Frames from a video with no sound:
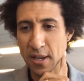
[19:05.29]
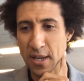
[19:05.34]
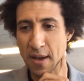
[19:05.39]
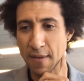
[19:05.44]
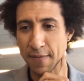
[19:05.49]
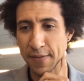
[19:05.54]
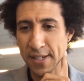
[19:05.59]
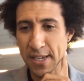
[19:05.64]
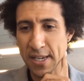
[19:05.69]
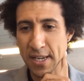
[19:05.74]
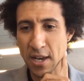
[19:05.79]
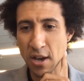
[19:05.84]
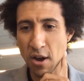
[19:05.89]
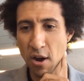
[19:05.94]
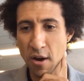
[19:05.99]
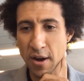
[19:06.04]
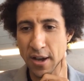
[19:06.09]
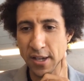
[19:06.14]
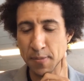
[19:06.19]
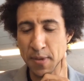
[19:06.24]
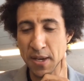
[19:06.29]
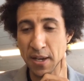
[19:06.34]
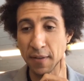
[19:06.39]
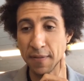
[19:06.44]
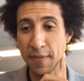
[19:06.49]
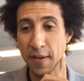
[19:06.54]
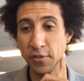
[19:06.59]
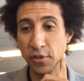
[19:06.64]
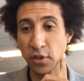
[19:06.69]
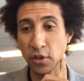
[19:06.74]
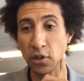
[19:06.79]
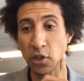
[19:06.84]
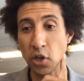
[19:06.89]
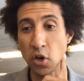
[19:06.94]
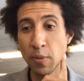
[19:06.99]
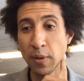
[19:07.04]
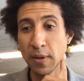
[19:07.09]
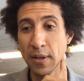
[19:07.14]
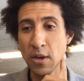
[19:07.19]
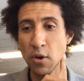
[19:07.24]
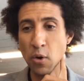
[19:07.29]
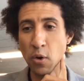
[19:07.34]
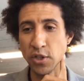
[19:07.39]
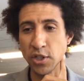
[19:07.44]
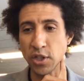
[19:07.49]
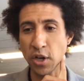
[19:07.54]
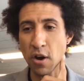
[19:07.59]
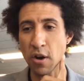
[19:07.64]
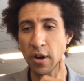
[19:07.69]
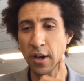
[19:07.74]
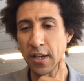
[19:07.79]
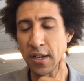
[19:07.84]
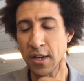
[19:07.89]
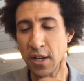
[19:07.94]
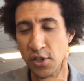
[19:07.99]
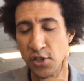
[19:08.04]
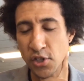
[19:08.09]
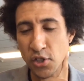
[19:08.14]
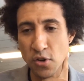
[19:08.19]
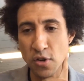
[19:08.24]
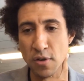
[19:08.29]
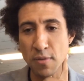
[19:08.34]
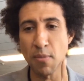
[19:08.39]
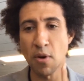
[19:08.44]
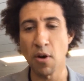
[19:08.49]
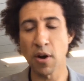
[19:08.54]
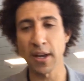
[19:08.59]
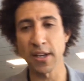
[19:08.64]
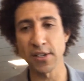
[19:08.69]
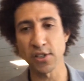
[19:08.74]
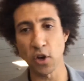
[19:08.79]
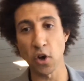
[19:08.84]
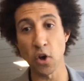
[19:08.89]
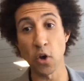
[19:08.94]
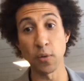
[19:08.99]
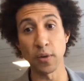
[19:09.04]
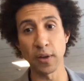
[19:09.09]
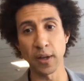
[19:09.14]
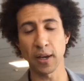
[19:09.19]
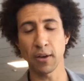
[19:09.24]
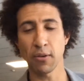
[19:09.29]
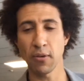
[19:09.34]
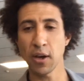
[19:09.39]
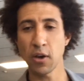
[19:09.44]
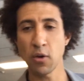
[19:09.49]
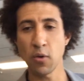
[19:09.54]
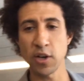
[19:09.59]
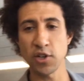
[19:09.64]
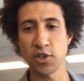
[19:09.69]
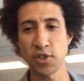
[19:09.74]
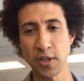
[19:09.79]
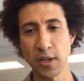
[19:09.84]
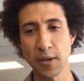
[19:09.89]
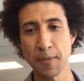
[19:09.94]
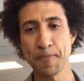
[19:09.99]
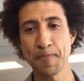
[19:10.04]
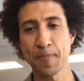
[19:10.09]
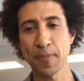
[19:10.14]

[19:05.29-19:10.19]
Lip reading: if CDR is being felt globally or targeted in certain markets only? Great question.